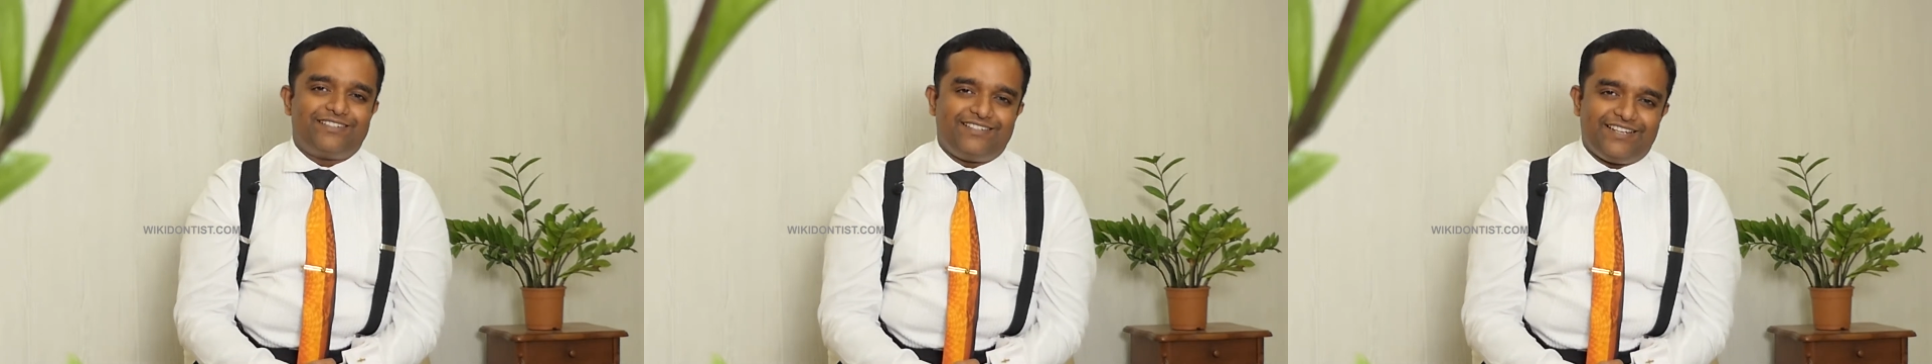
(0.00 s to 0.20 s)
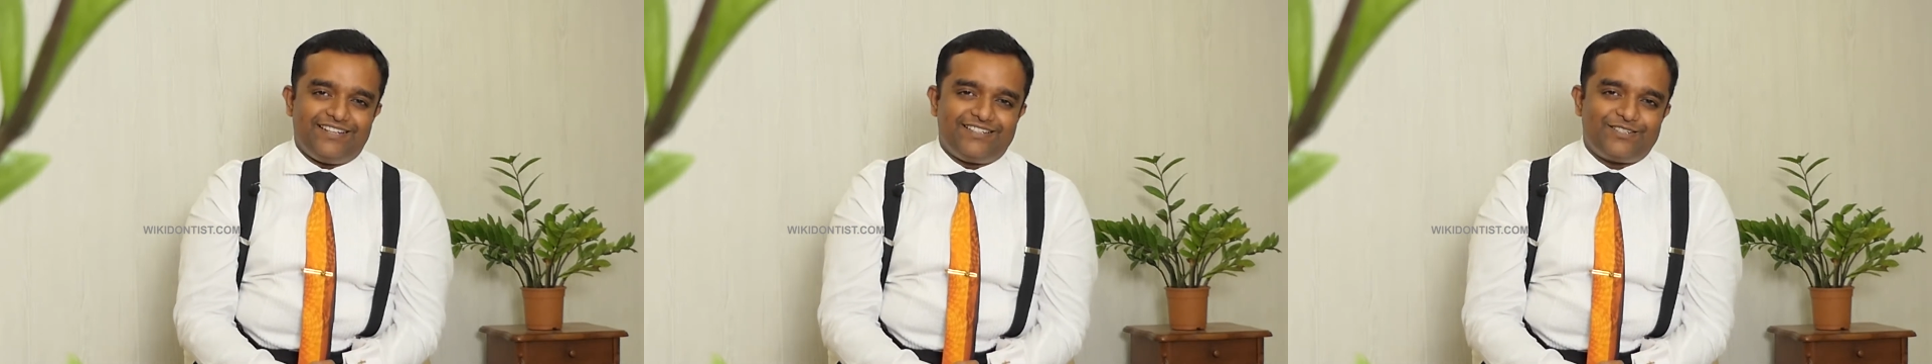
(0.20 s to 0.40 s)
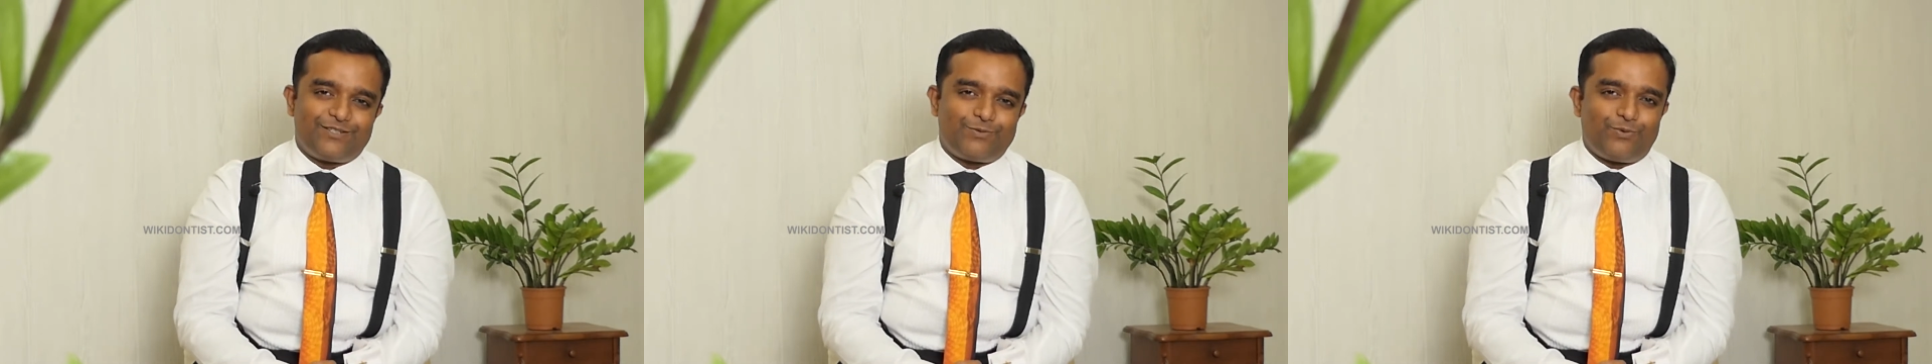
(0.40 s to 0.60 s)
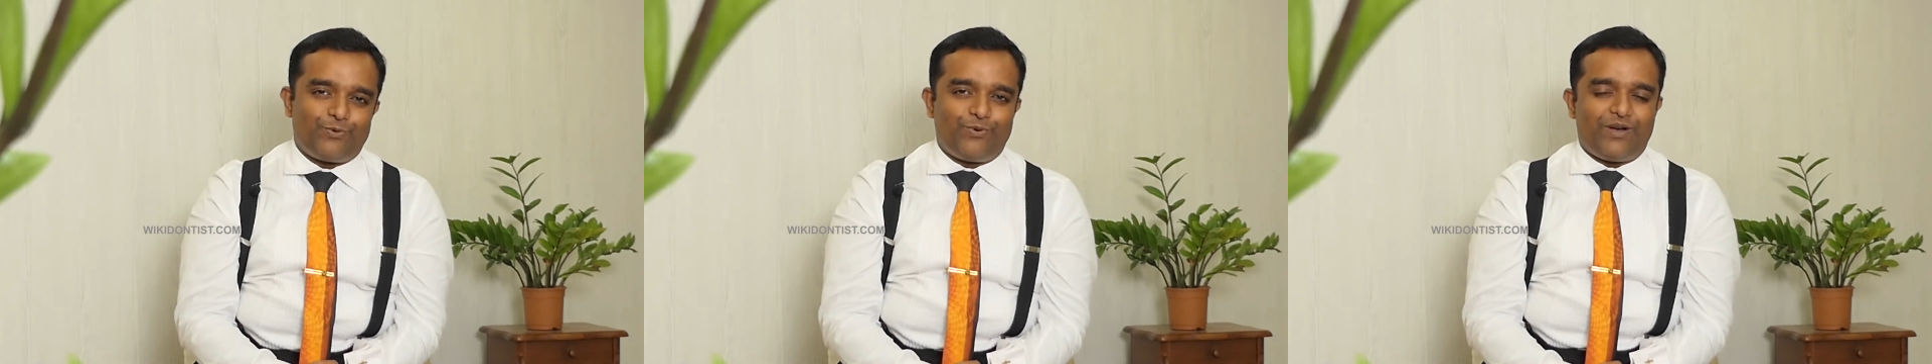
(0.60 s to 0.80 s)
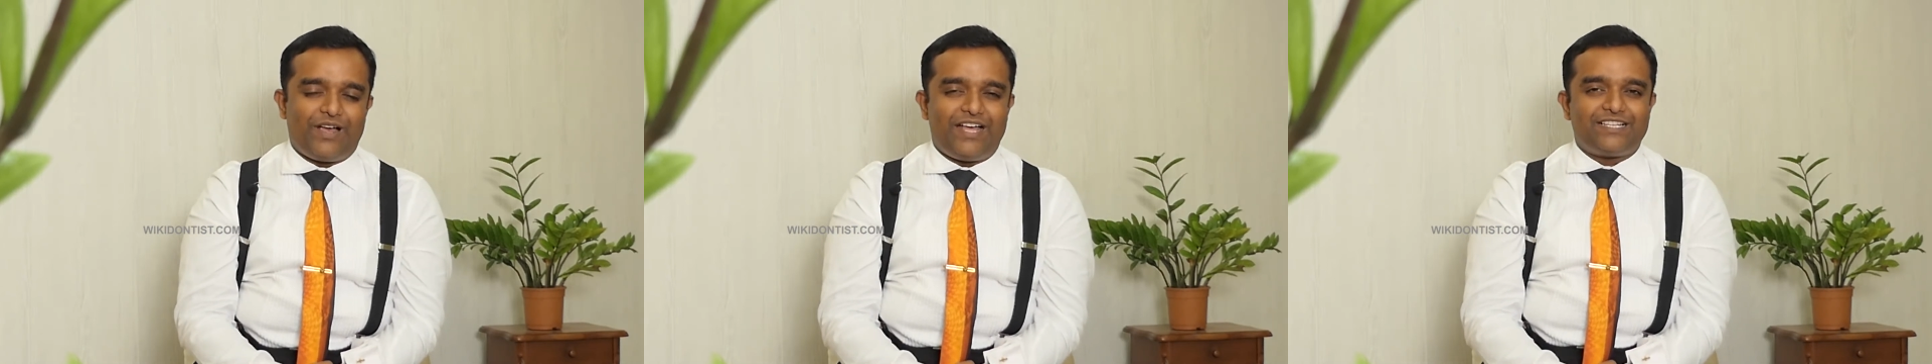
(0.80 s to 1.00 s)
dentist
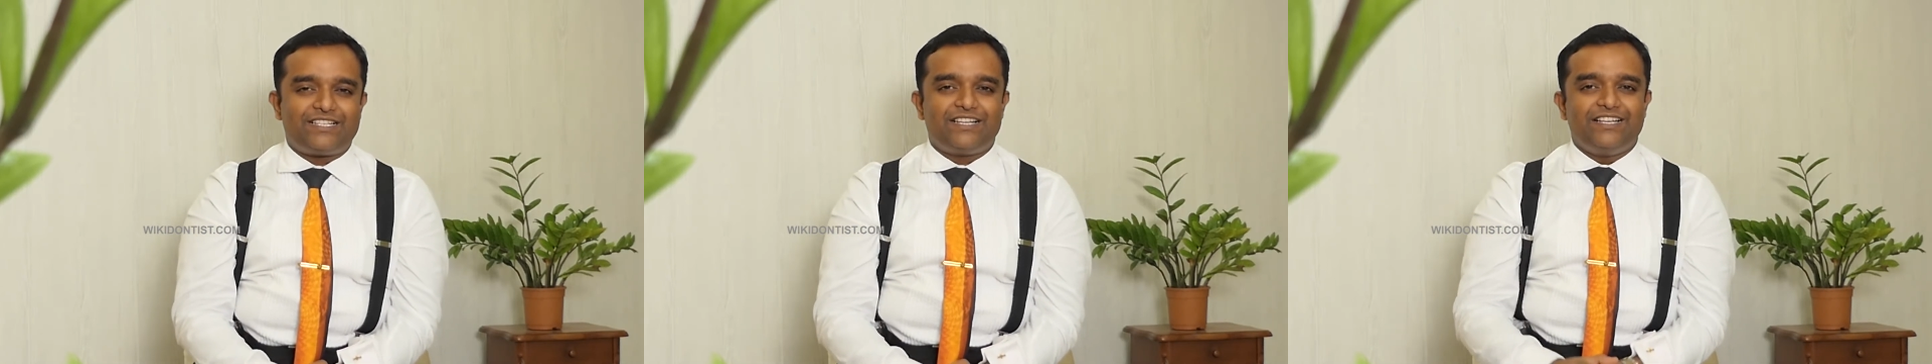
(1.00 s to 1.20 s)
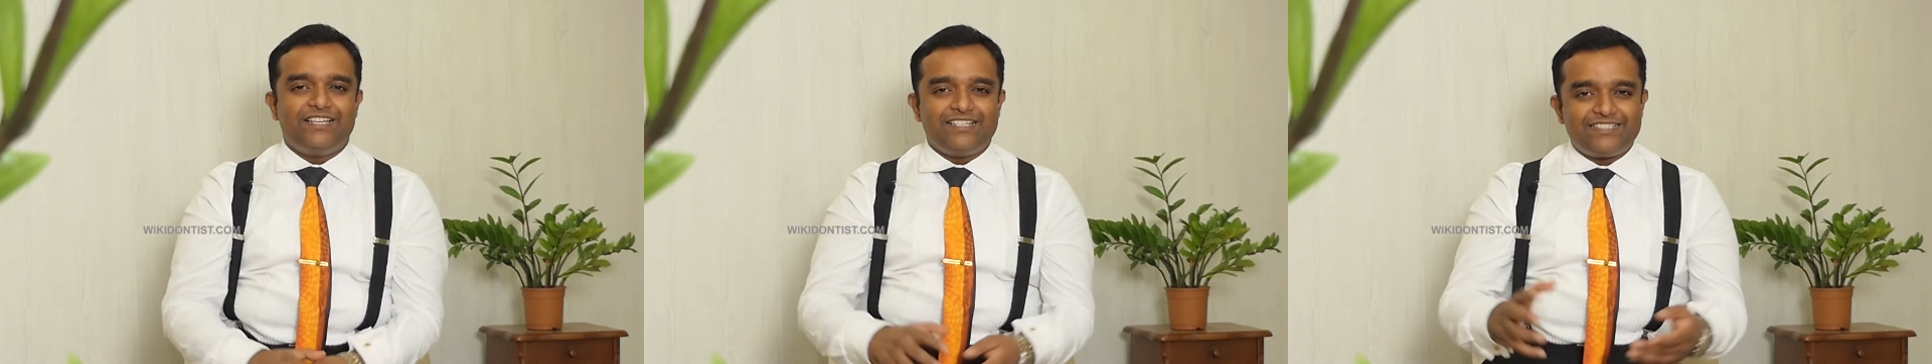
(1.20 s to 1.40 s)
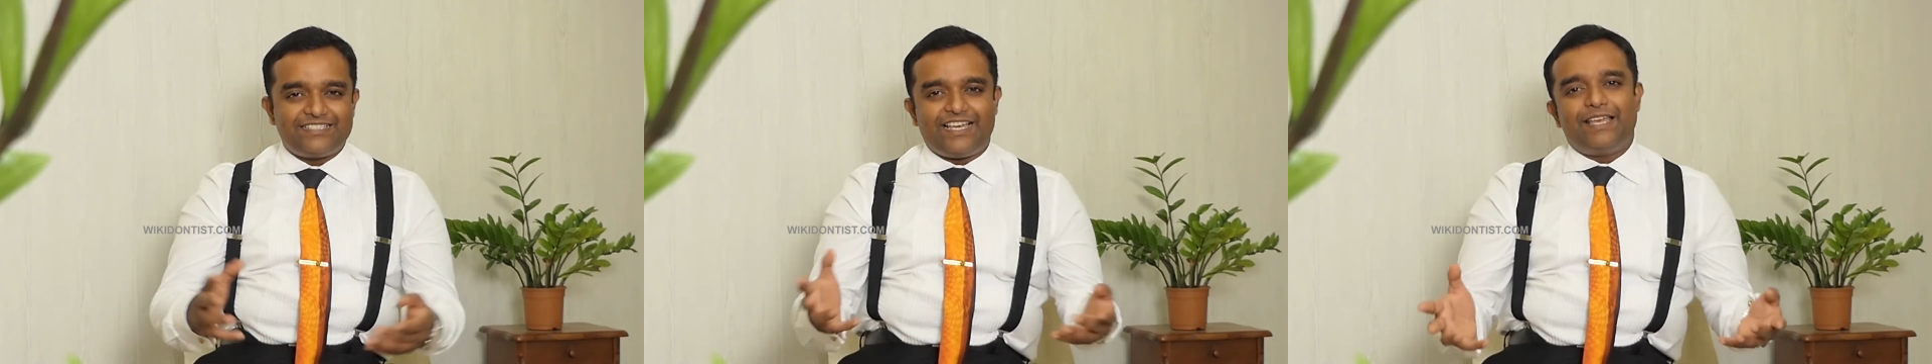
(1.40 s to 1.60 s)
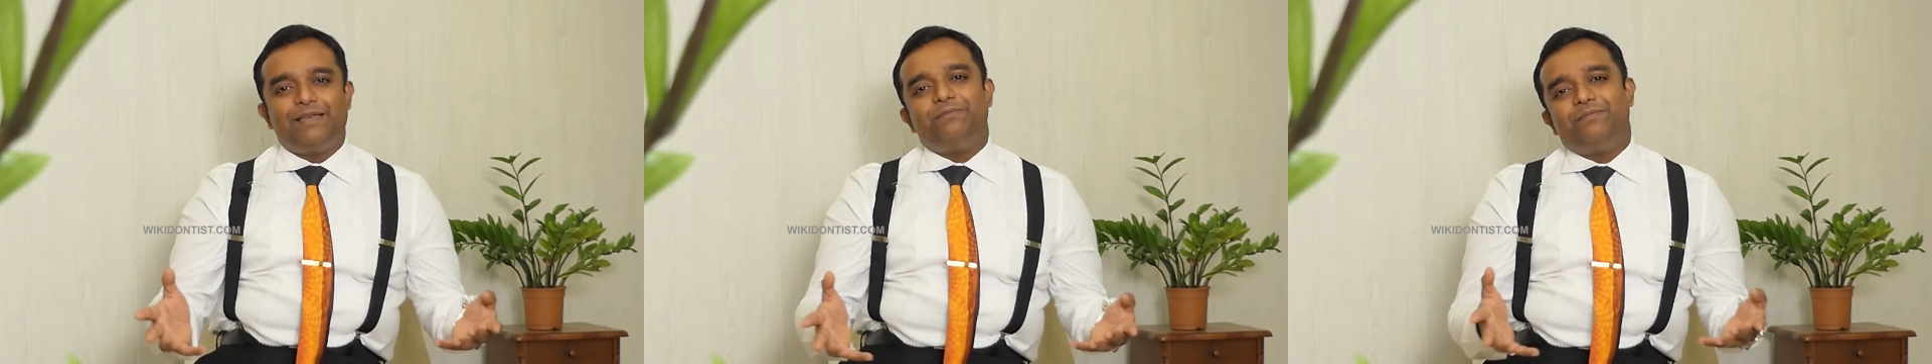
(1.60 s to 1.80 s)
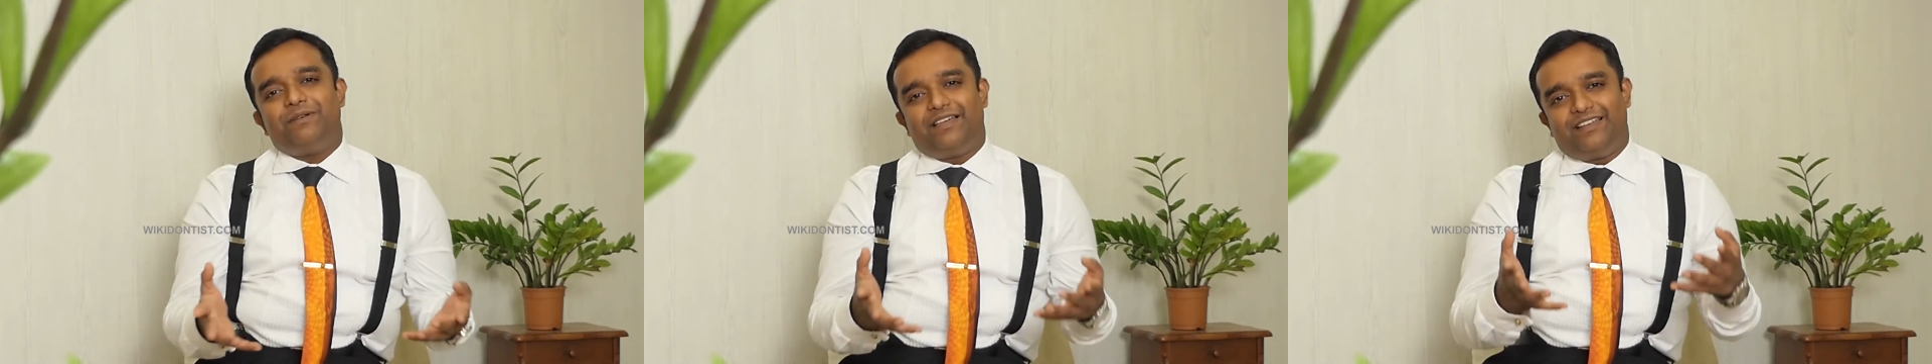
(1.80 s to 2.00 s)
who has
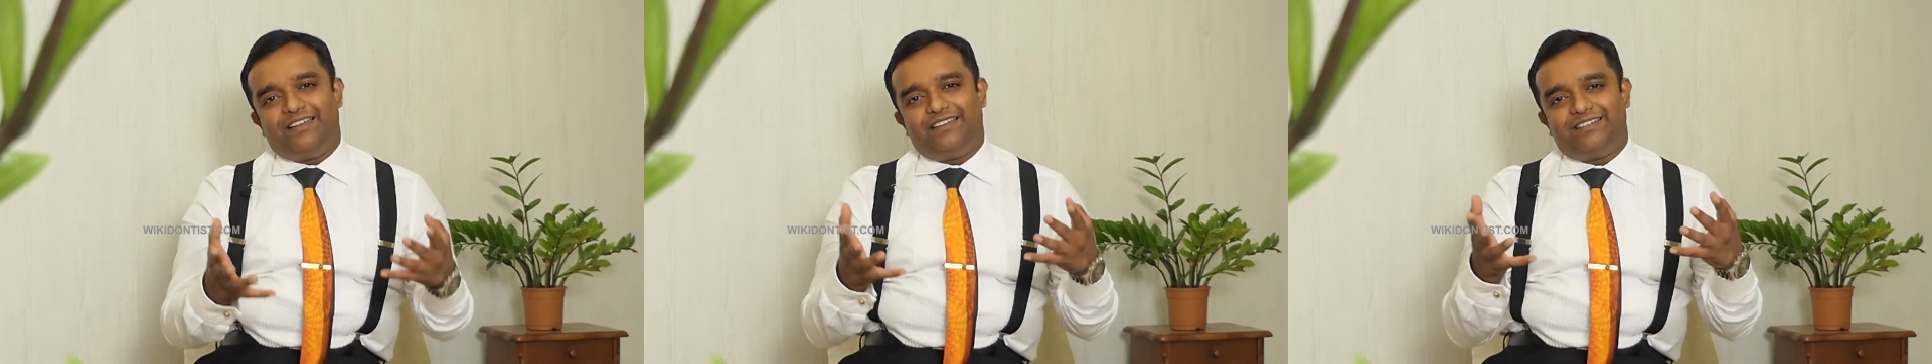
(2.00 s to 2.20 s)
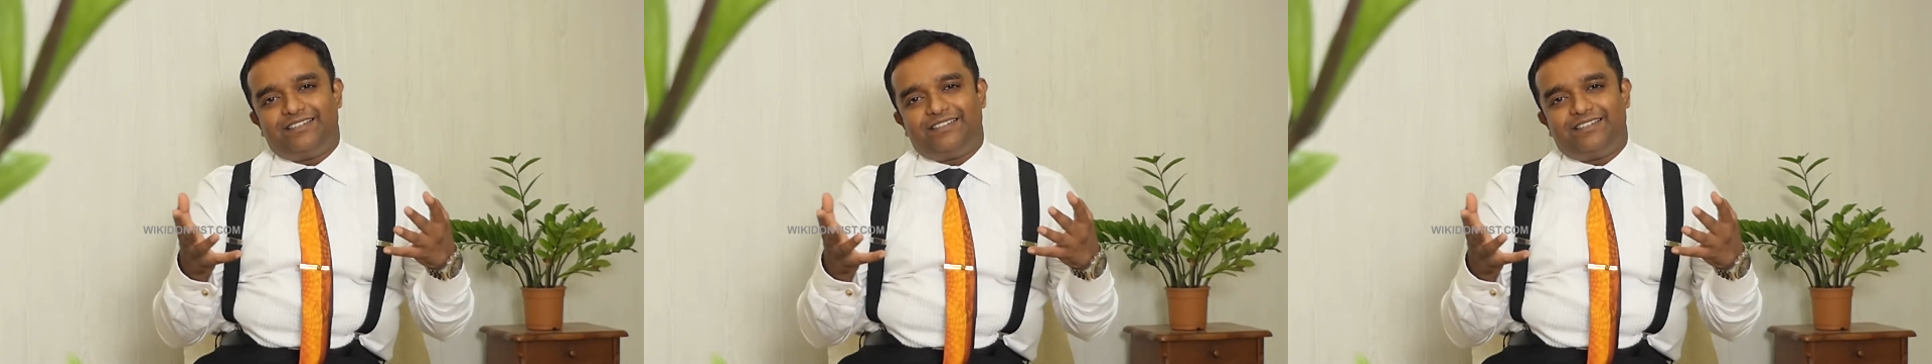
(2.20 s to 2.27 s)
time and